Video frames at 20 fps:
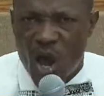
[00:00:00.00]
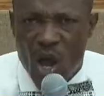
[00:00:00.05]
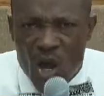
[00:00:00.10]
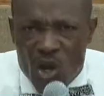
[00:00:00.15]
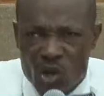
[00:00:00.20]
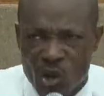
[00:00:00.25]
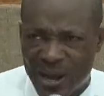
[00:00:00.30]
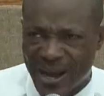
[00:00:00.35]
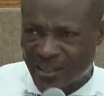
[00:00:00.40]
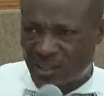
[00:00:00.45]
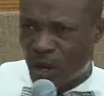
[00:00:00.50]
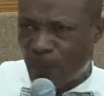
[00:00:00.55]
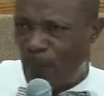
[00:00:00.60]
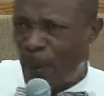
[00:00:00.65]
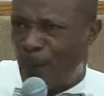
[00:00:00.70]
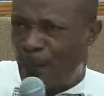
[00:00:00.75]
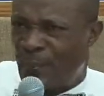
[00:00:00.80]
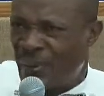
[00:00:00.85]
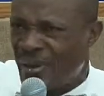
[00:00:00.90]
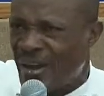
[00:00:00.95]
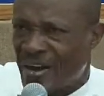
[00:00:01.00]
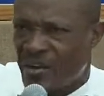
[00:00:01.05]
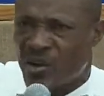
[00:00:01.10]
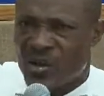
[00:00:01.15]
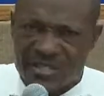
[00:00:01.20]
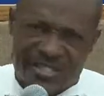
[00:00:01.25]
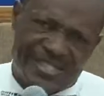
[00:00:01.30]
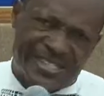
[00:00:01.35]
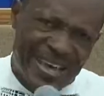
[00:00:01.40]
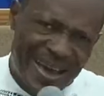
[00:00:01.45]
you got to prepare
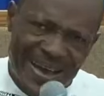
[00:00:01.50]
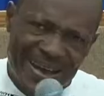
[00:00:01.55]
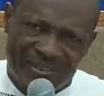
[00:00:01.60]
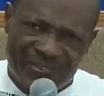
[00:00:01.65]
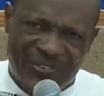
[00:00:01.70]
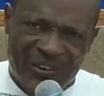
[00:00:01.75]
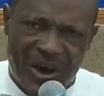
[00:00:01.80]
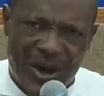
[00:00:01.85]
yourself,